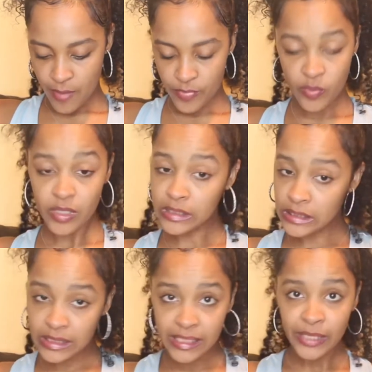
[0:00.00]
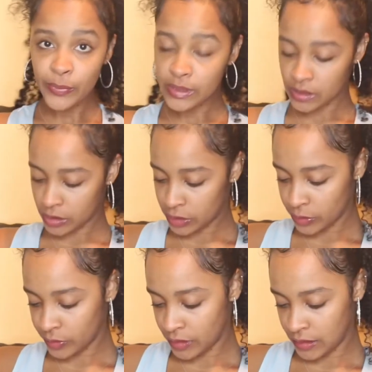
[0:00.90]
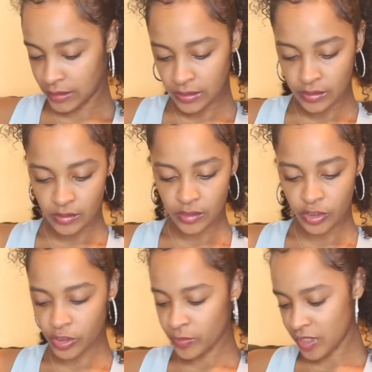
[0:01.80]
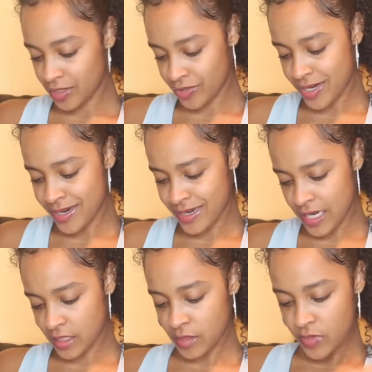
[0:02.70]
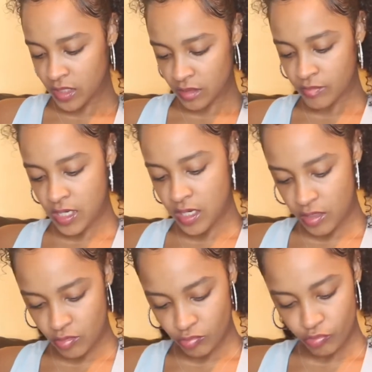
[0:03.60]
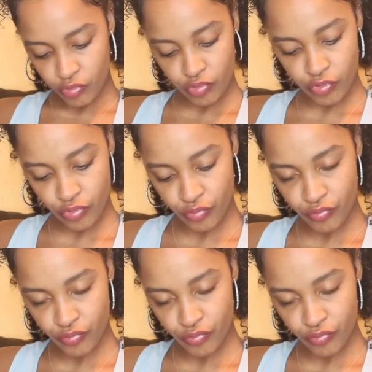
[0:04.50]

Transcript: We're gonna see what's included in here. I'm just trying not to mess up my nails.